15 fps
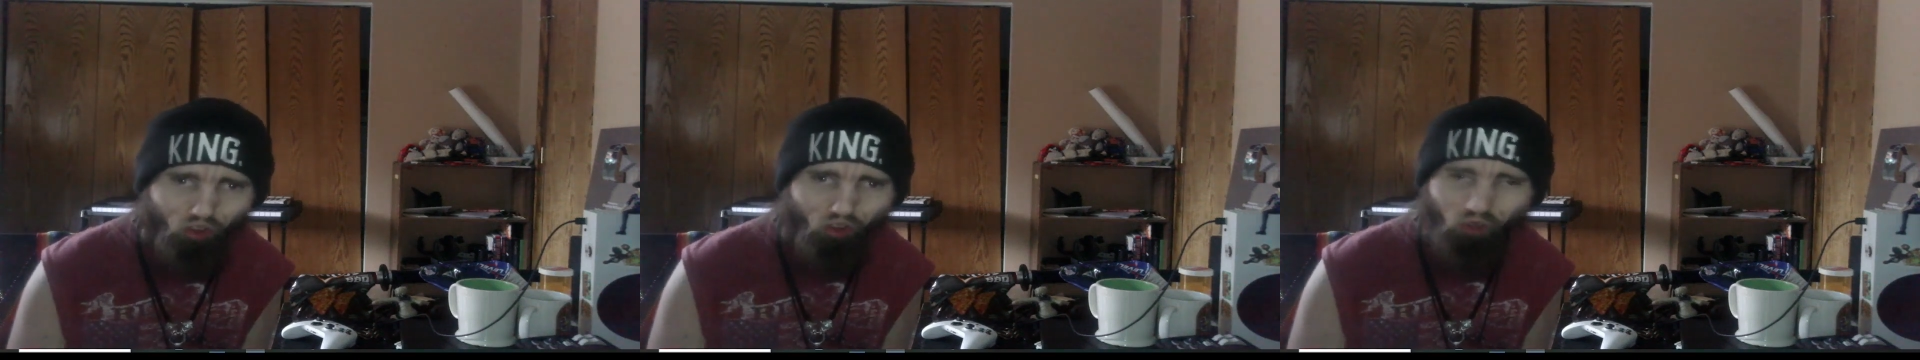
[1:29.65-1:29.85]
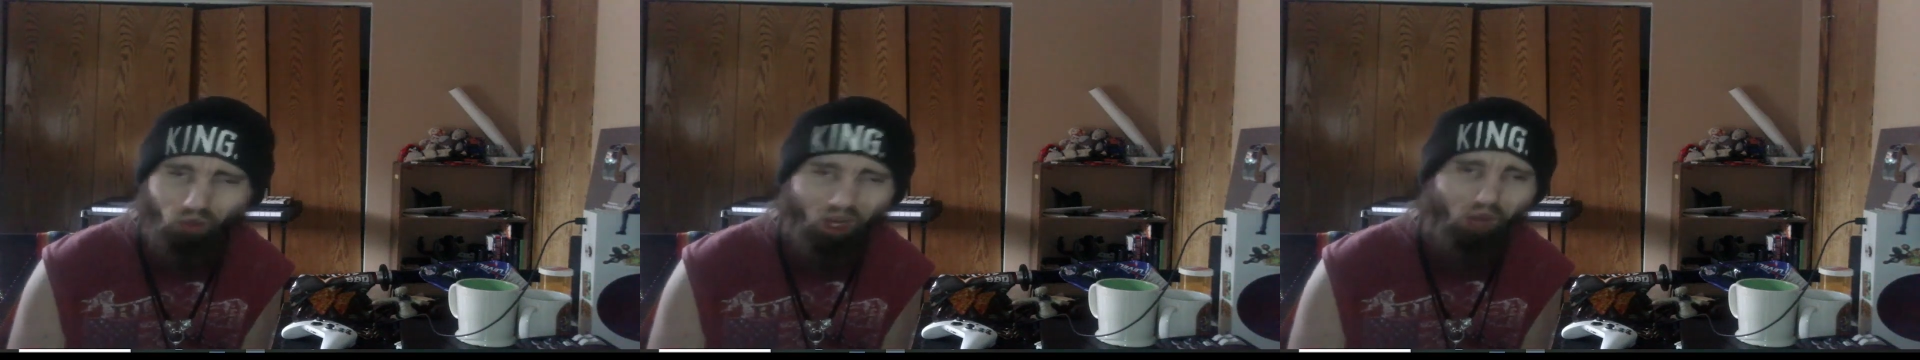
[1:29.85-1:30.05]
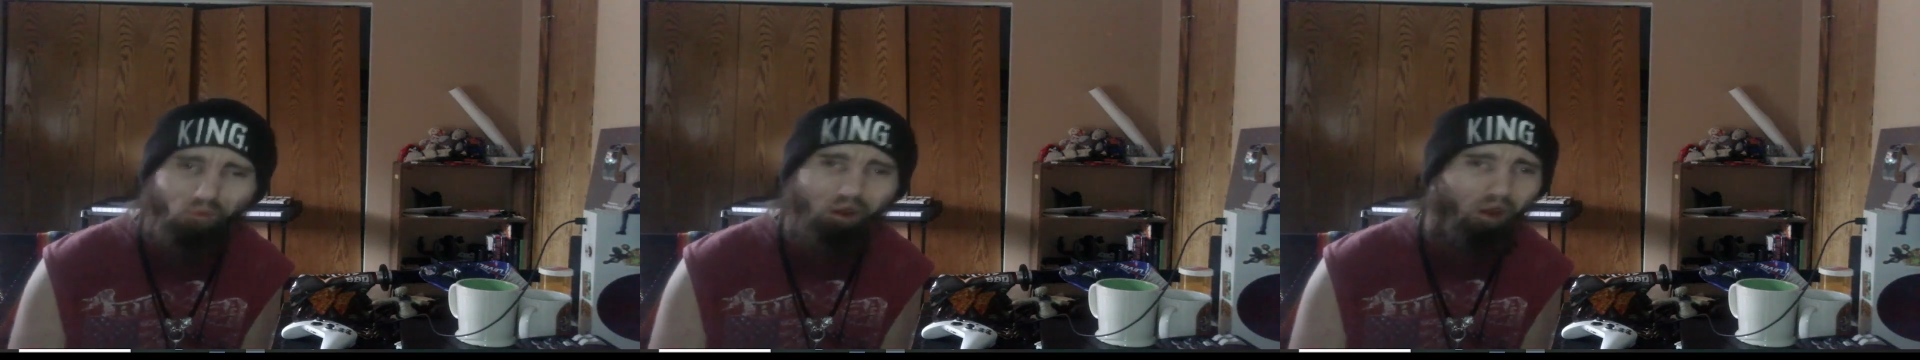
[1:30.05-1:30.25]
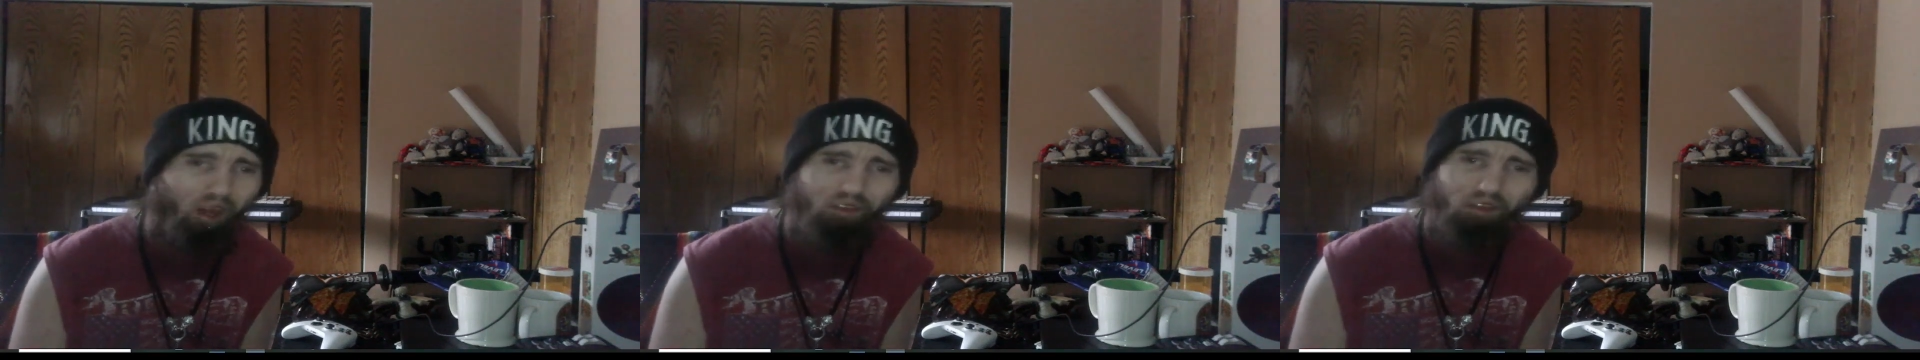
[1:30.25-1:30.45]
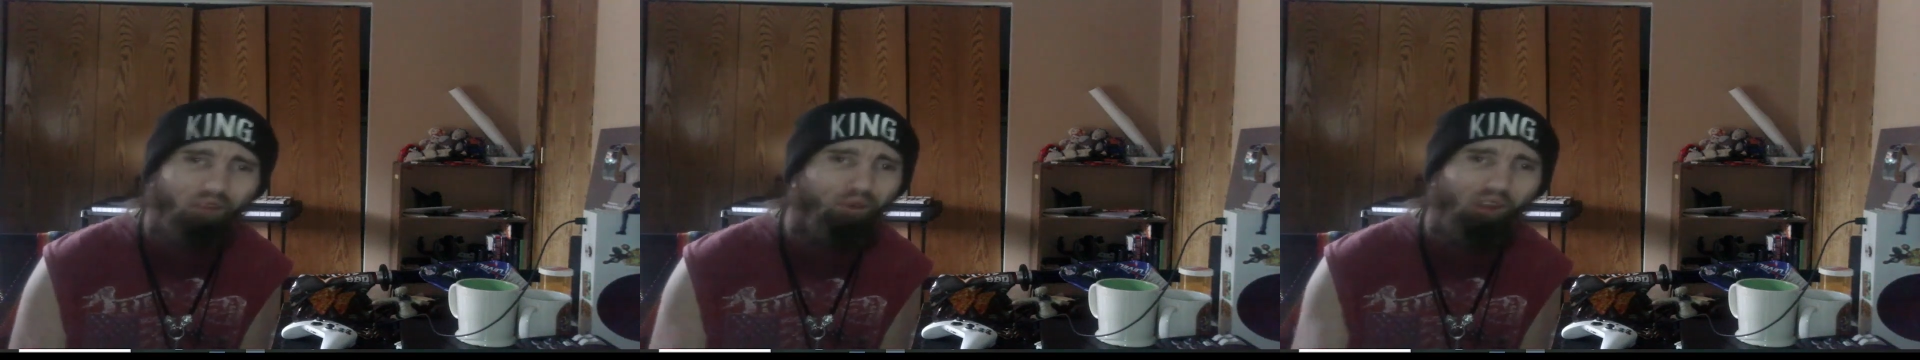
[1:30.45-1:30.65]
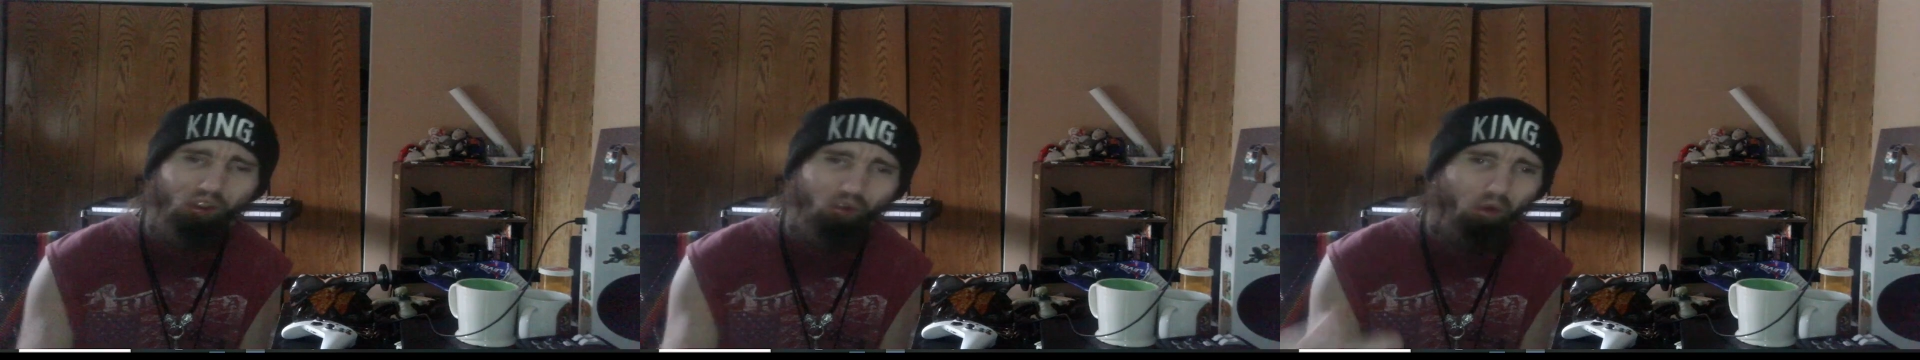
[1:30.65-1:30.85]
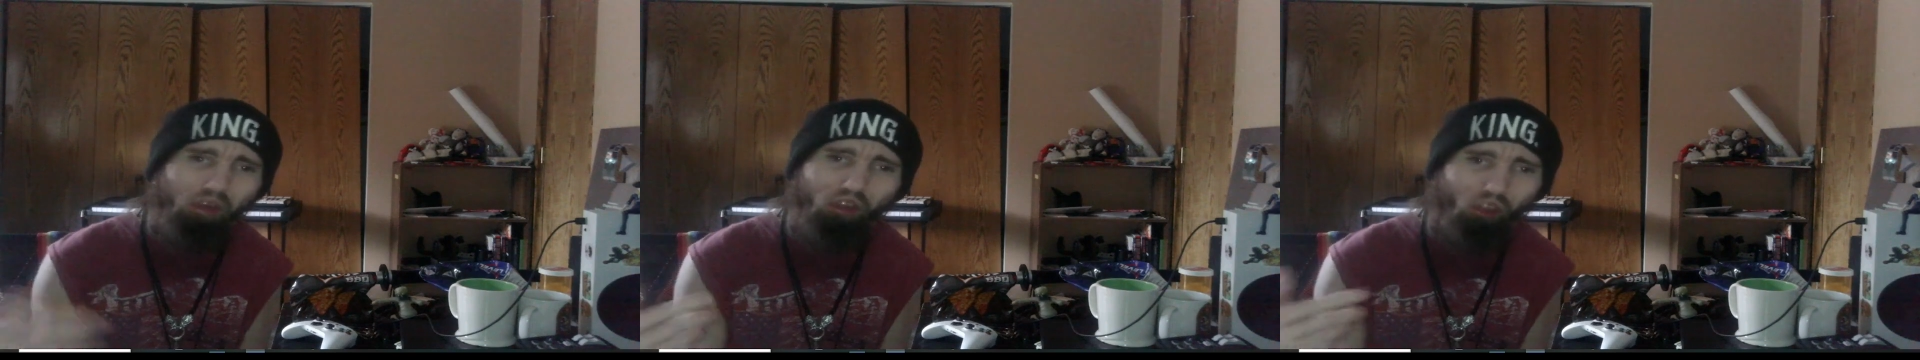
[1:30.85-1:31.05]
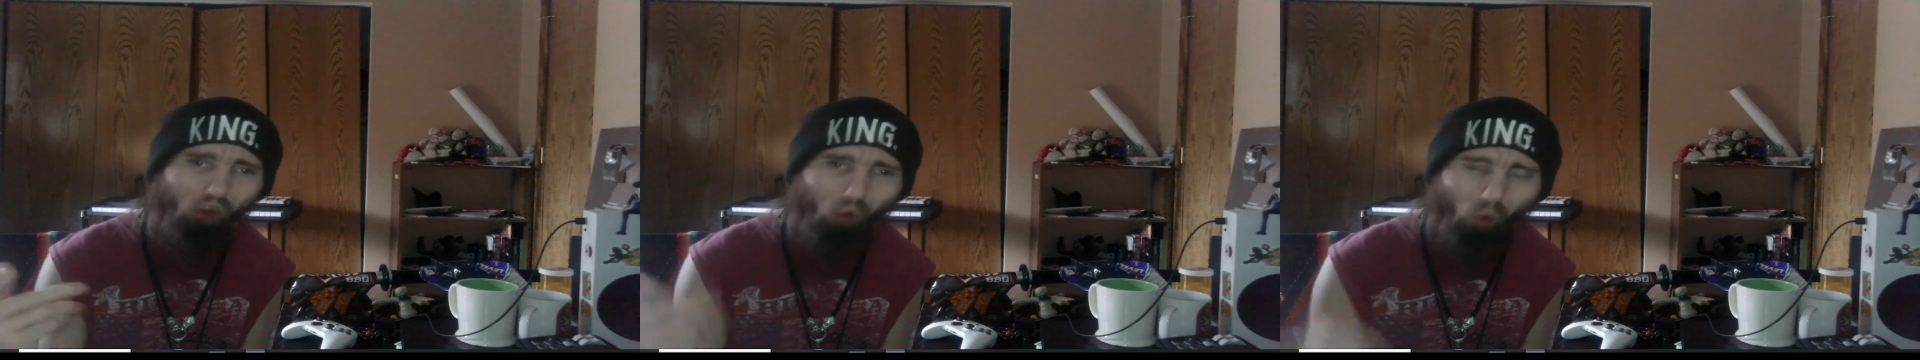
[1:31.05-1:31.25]
Do you not realize that this
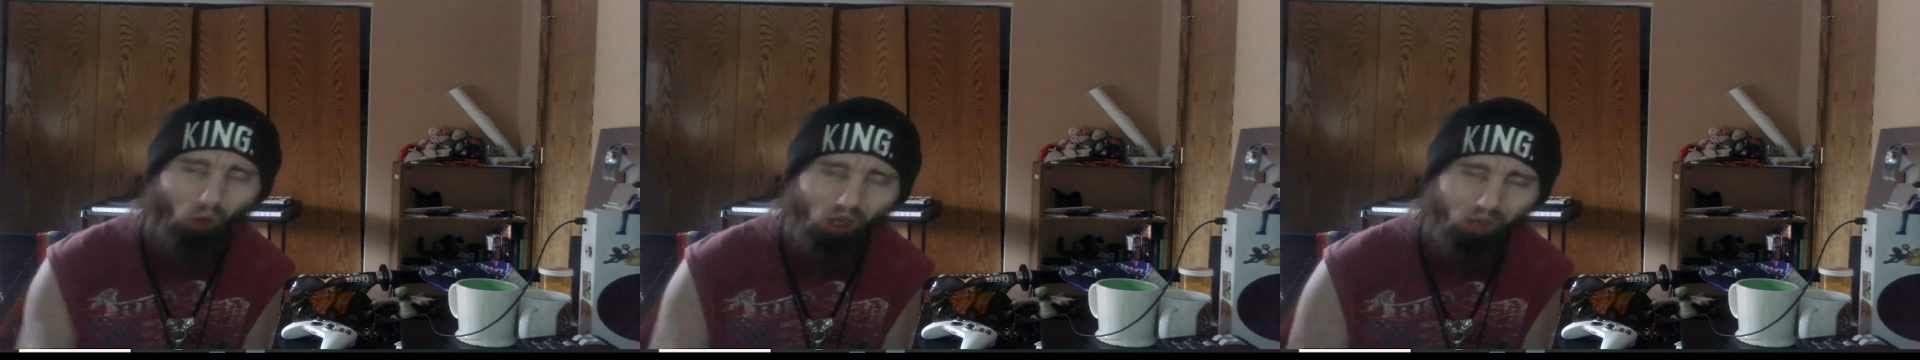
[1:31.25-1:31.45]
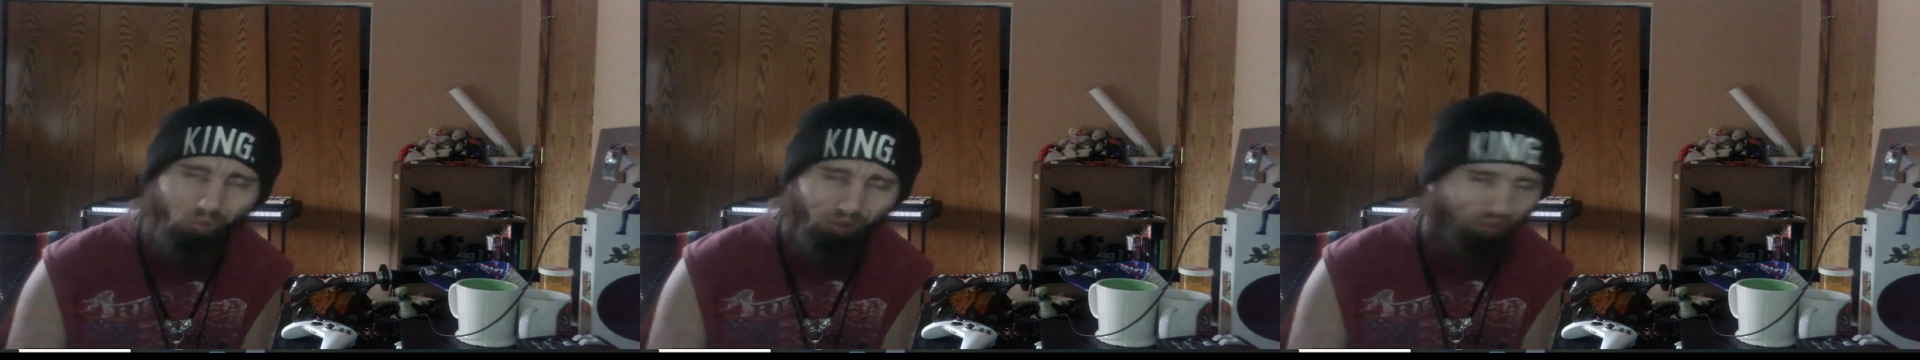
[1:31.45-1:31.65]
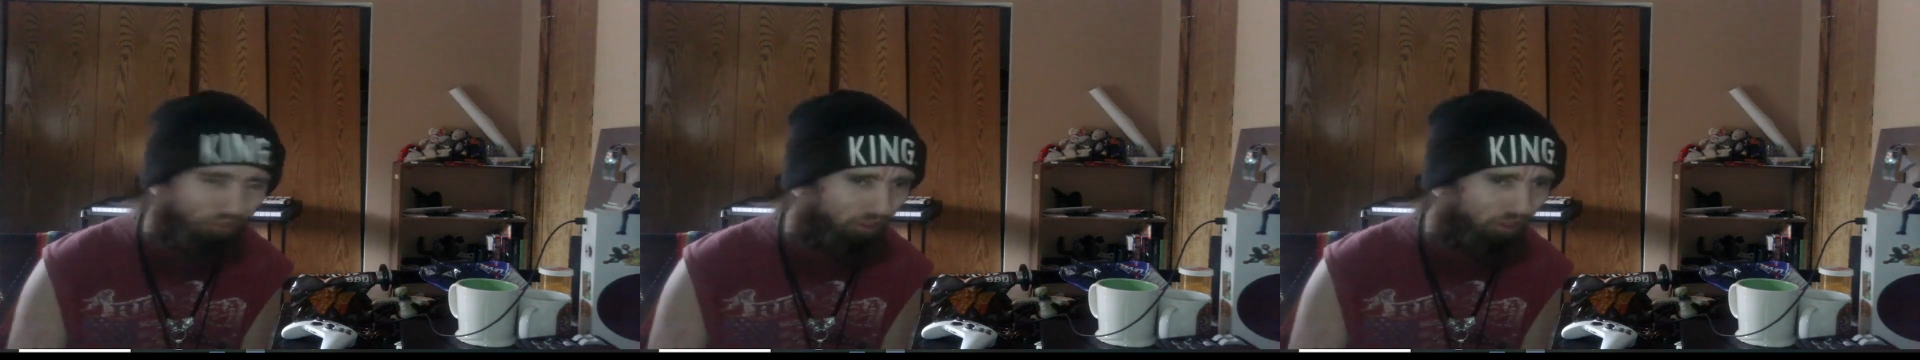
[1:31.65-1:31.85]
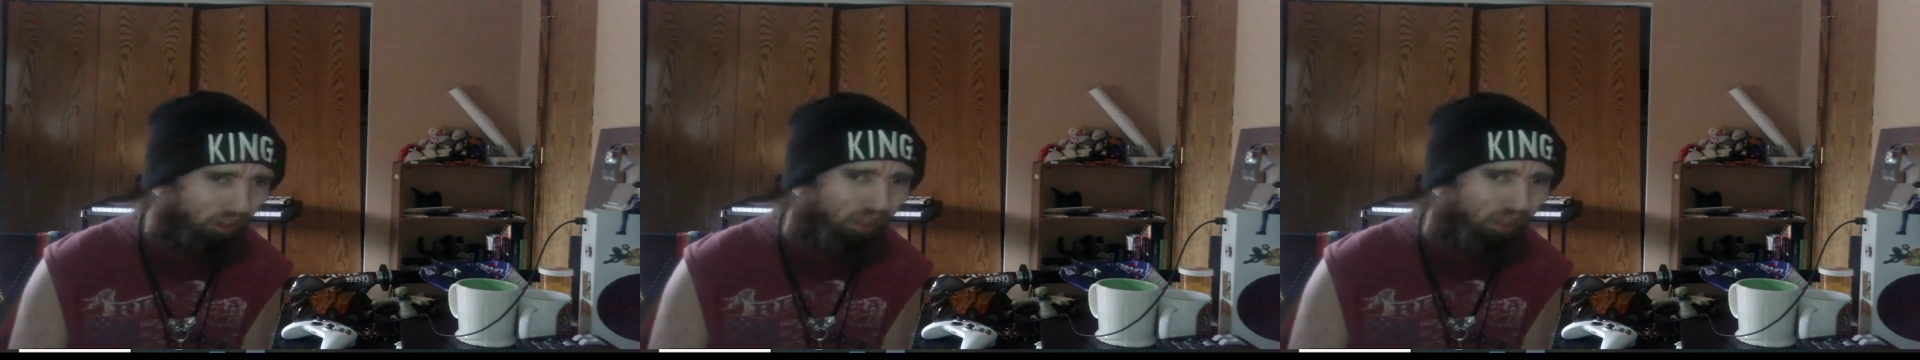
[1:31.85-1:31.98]
went to court, which,